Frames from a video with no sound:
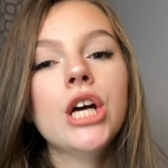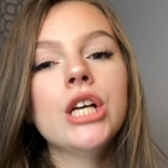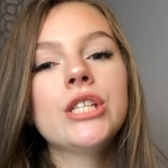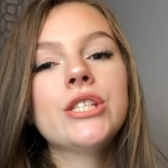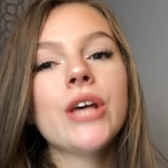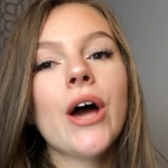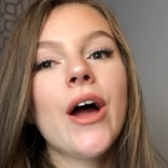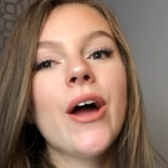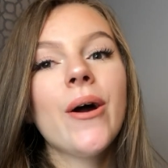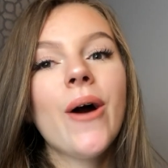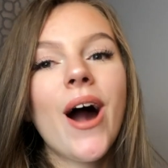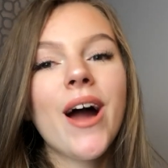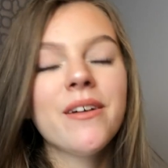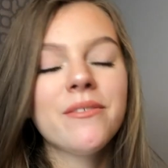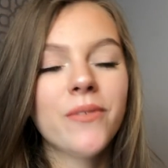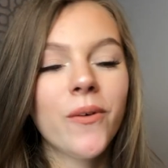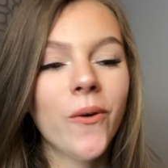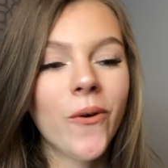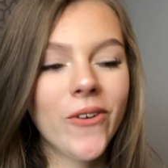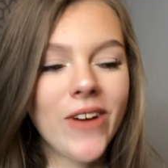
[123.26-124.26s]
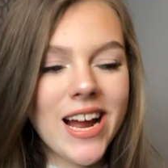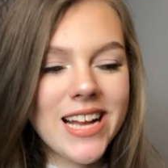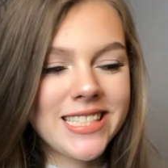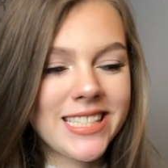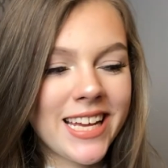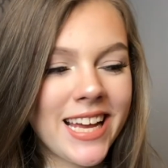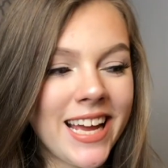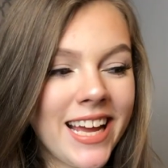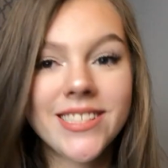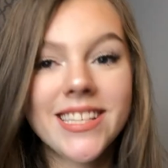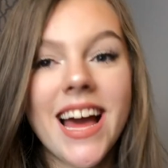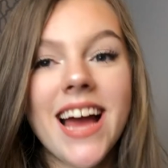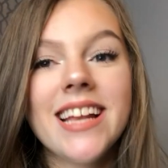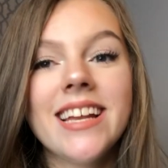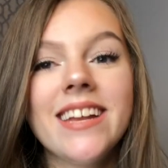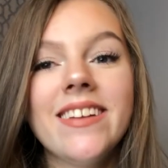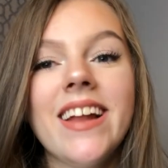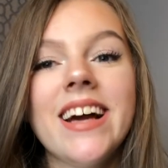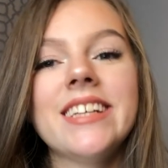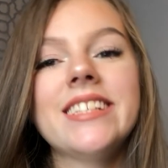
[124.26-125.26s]
So I've already, as the end
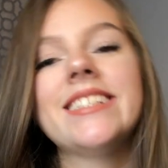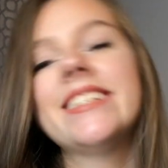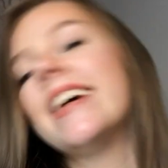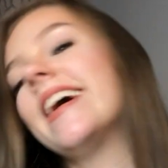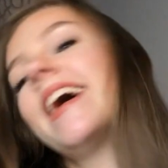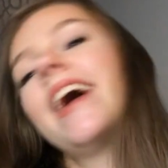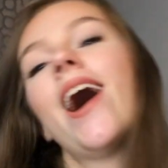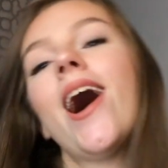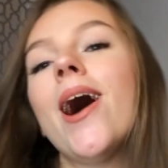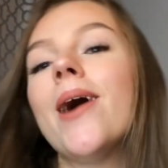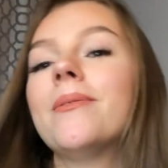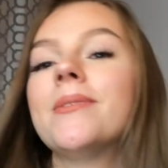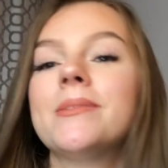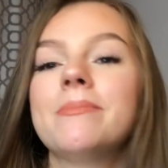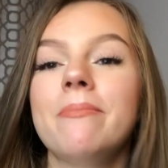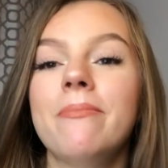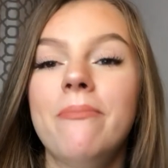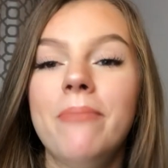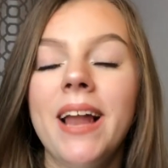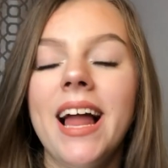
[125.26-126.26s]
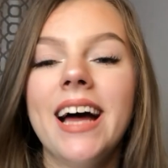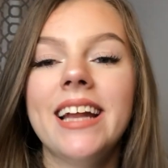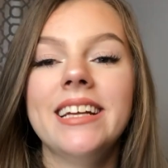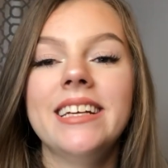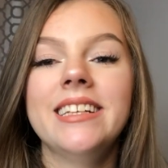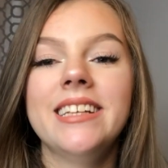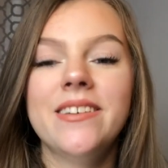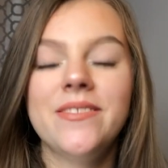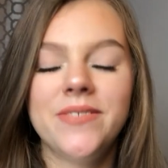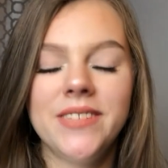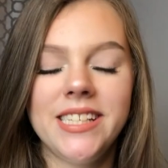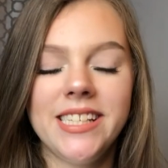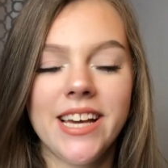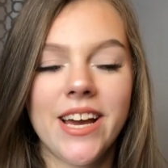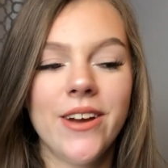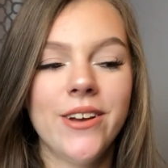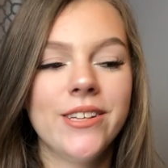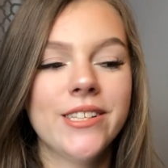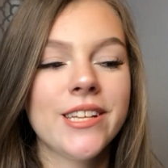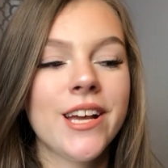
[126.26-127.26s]
of last year, I was planning
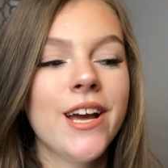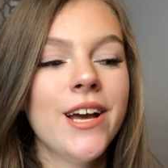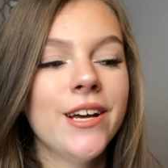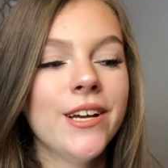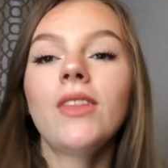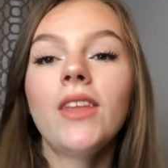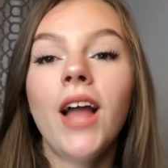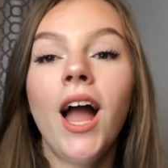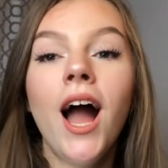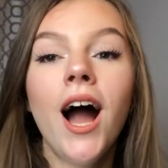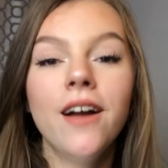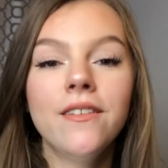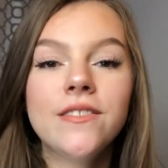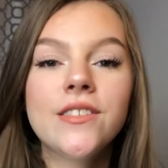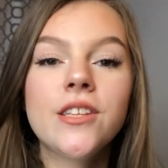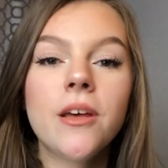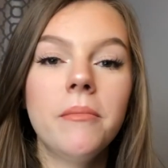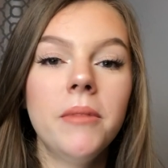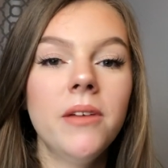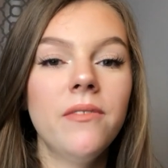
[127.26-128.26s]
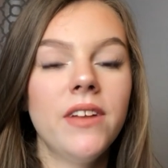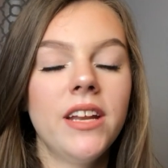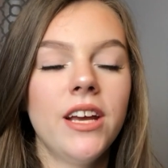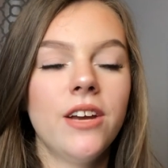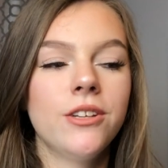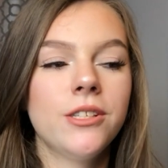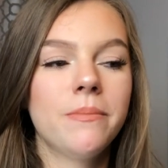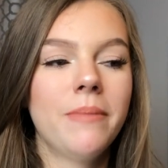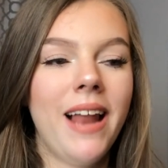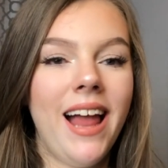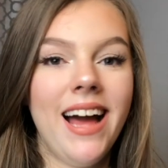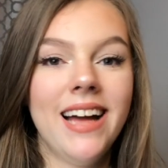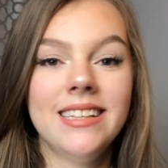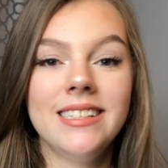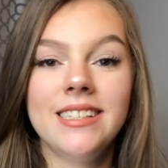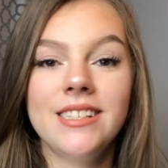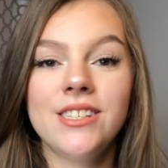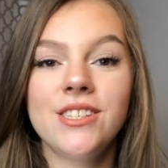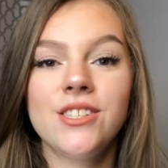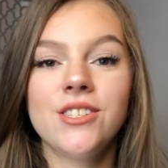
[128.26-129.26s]
videos I have so many videos
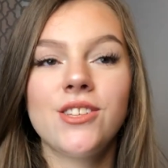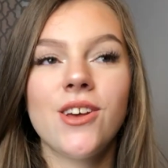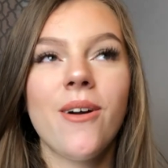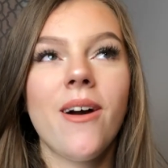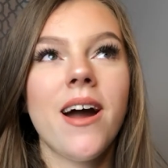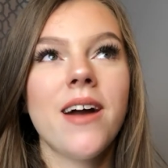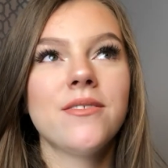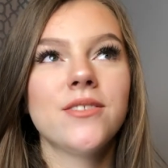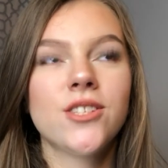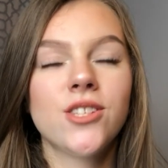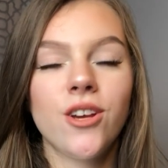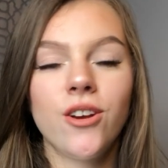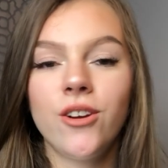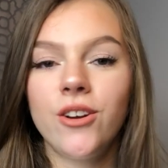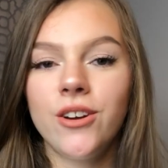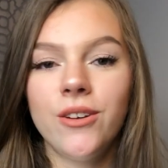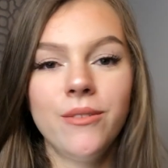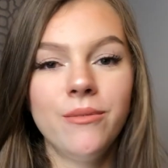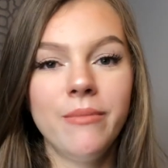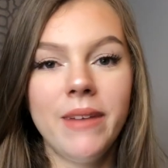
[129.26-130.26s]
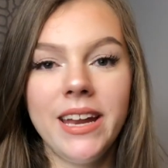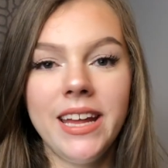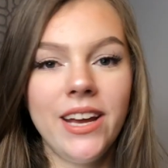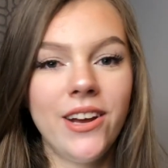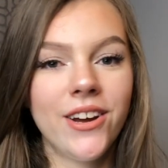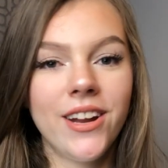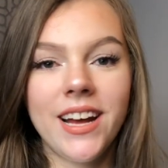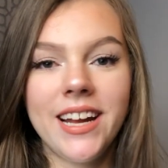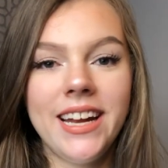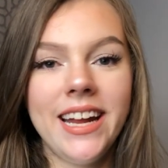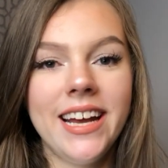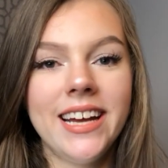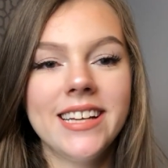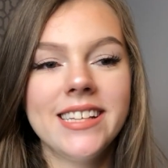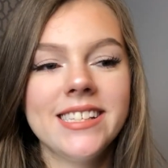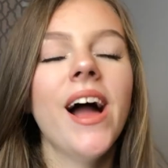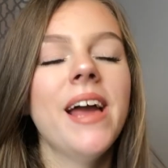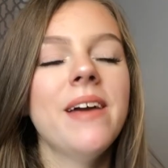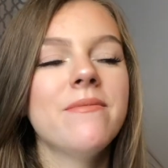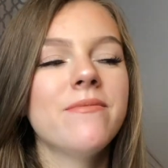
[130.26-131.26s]
planned, so I have so good, many good
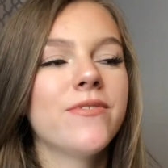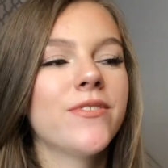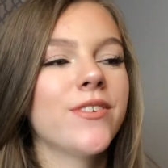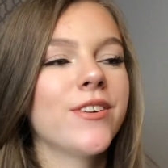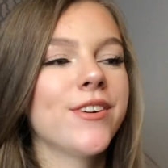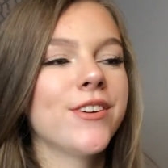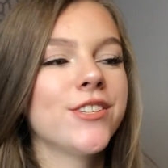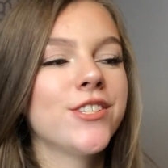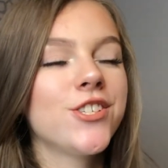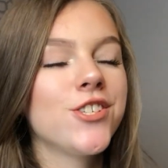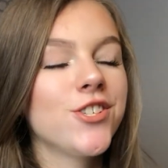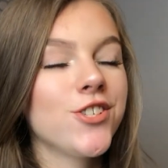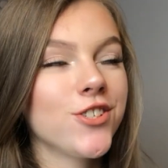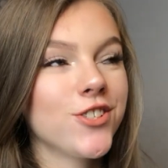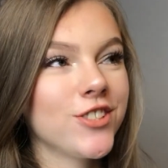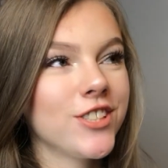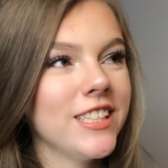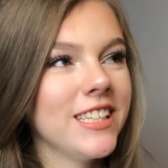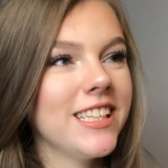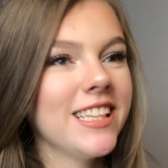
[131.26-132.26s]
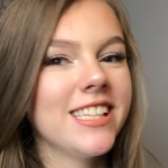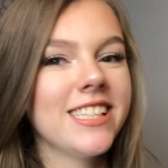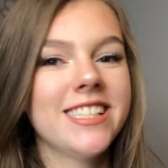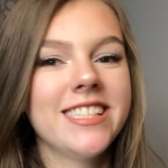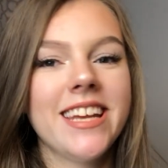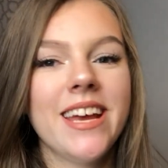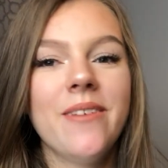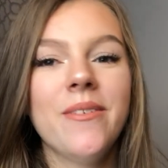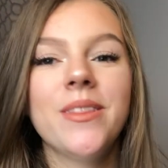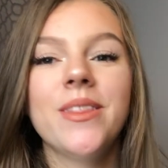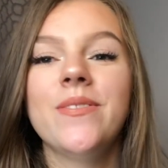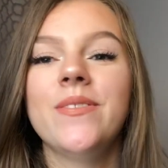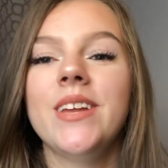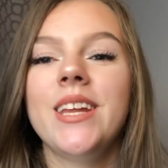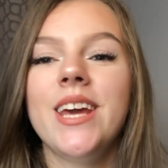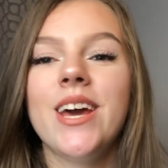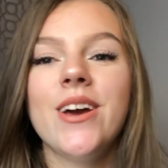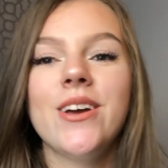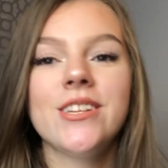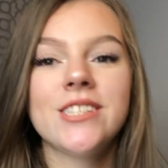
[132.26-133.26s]
ideas. I'm for a treat this year with the
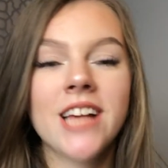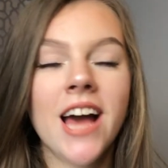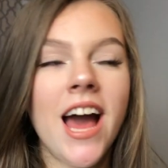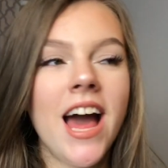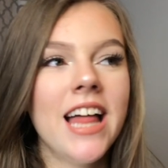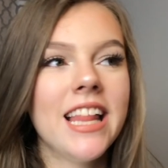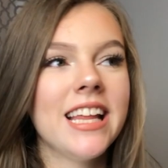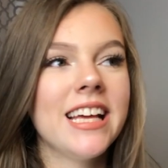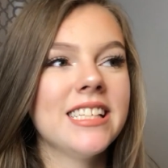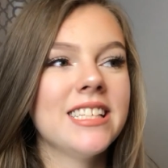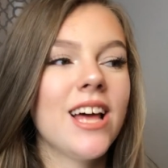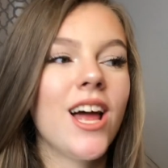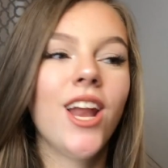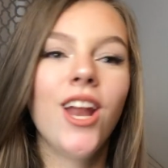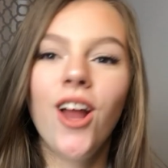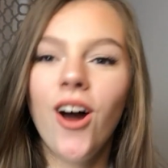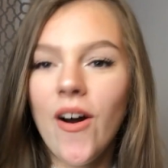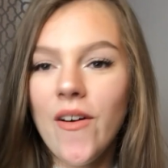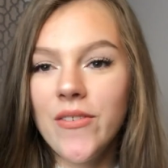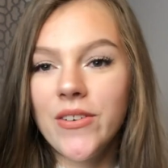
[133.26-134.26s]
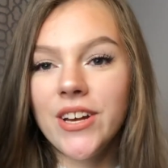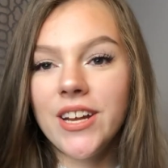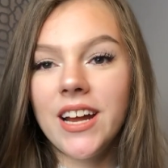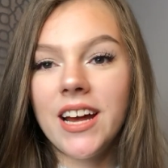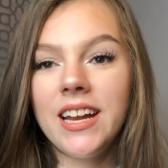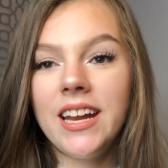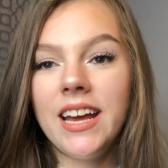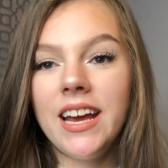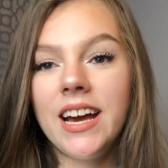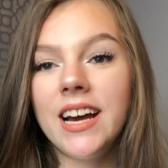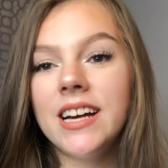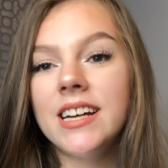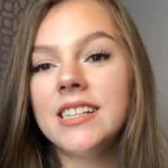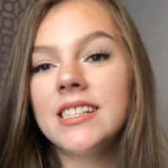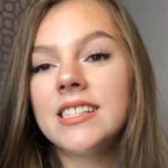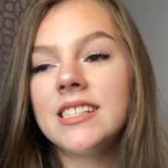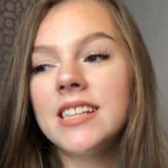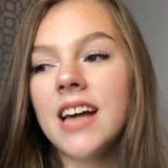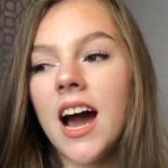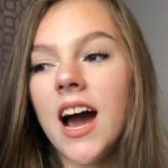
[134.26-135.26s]
videos. There's a lot of good
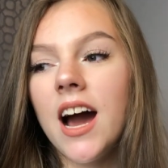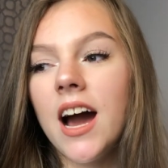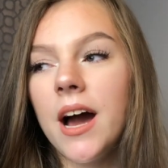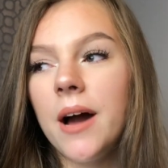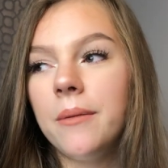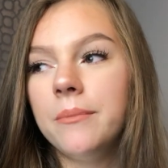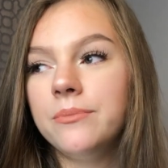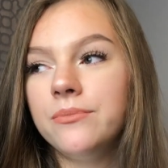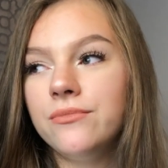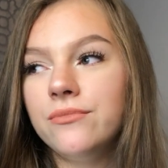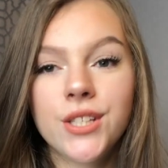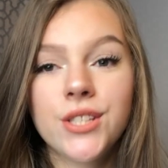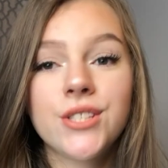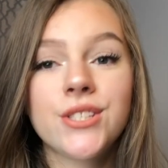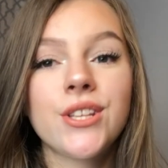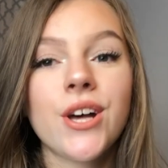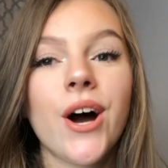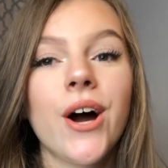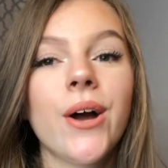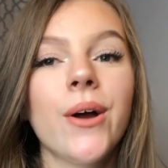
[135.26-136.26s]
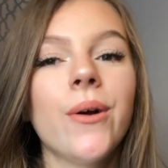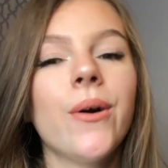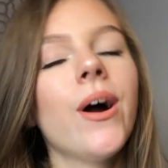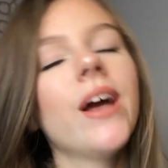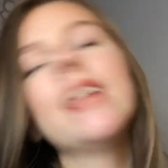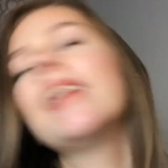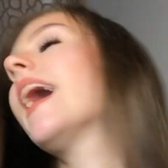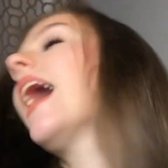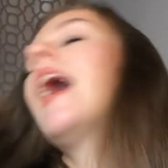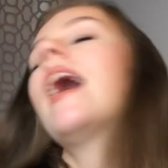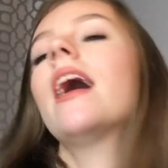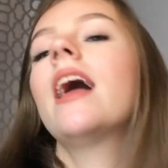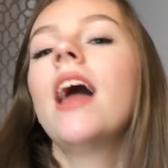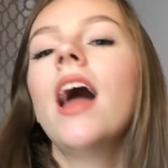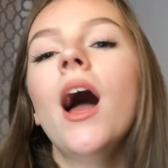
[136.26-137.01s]
ideas, um, so yeah.